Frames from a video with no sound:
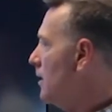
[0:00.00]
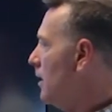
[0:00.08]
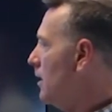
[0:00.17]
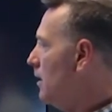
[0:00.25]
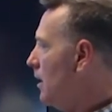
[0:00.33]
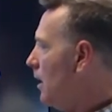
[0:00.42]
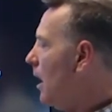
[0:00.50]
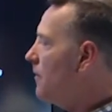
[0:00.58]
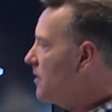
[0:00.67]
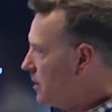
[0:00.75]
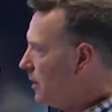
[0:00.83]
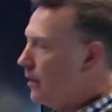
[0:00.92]

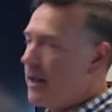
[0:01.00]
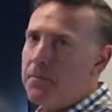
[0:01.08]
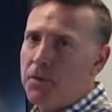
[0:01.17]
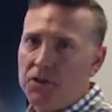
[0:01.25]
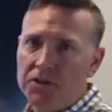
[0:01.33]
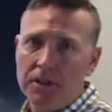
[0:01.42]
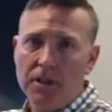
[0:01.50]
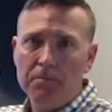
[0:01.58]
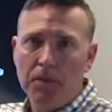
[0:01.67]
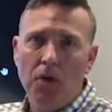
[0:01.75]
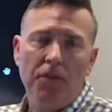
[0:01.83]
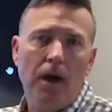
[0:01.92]
obviously Lambertian in
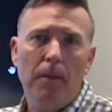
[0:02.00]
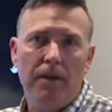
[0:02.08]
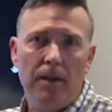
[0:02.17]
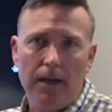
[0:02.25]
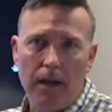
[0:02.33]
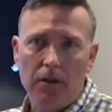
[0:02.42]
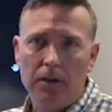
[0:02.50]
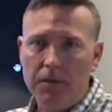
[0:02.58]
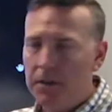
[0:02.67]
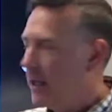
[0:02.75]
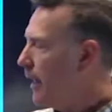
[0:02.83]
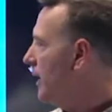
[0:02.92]
both up and down if
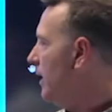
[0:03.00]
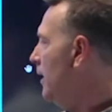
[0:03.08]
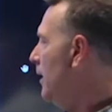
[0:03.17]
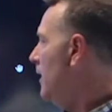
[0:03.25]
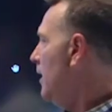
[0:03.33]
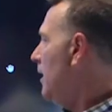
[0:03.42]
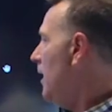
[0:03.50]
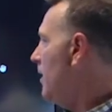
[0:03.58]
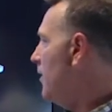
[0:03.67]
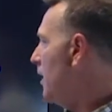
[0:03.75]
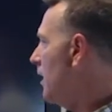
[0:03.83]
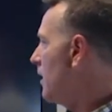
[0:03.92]
you'd like,
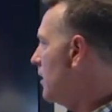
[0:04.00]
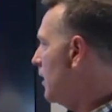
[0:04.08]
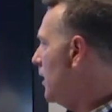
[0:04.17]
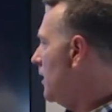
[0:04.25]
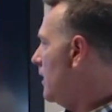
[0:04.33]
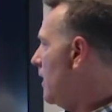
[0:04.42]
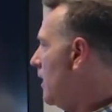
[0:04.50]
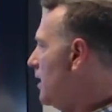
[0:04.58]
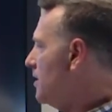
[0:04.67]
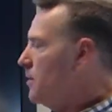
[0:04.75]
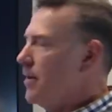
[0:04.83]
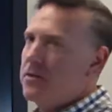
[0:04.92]
and then an
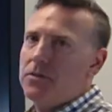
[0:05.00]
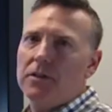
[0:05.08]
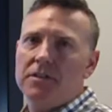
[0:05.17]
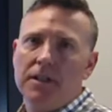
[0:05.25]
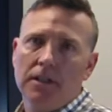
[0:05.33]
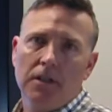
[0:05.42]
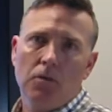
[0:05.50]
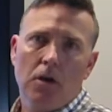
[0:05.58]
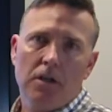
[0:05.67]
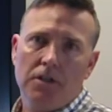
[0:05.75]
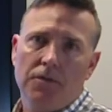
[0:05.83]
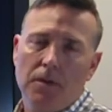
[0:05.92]
asymmetric sealing
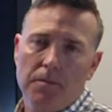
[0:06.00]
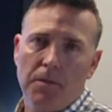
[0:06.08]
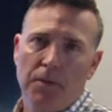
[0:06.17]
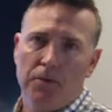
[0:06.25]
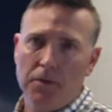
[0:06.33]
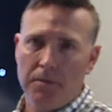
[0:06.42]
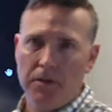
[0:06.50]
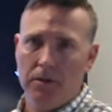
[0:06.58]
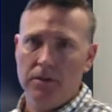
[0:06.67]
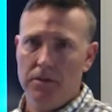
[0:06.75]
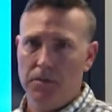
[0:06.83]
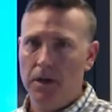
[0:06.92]
wash from the
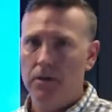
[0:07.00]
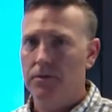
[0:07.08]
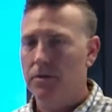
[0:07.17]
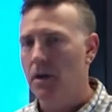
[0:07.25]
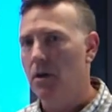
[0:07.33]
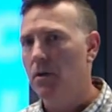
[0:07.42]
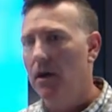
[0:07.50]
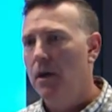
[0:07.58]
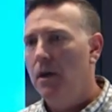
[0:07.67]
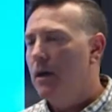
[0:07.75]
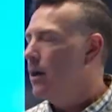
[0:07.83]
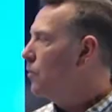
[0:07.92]
perimeter as well. So
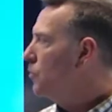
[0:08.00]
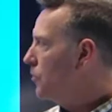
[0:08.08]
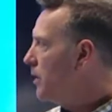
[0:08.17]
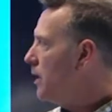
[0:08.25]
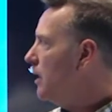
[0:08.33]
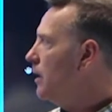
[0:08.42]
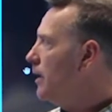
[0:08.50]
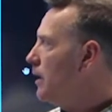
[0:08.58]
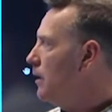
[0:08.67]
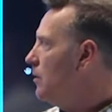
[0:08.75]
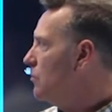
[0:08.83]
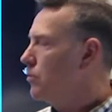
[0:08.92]
a
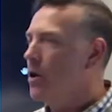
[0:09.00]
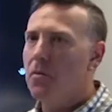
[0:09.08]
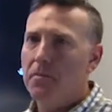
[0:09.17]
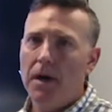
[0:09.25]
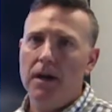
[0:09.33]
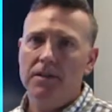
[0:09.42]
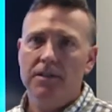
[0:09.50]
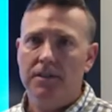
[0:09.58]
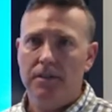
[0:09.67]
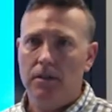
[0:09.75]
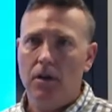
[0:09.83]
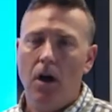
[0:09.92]
really
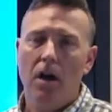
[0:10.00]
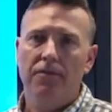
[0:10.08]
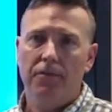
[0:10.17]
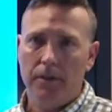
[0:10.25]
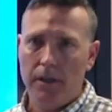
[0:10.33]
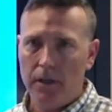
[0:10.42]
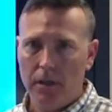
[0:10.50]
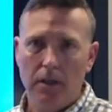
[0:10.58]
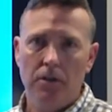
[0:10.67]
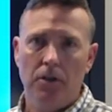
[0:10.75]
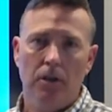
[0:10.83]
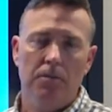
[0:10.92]
robust offering in
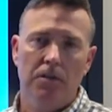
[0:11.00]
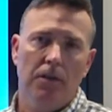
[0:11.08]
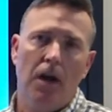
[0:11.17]
terms of